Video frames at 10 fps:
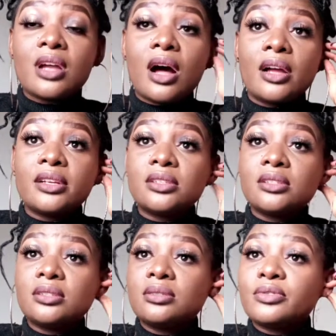
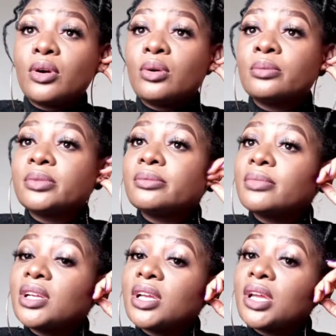tired of combing
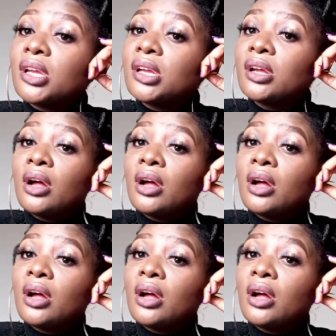my hair.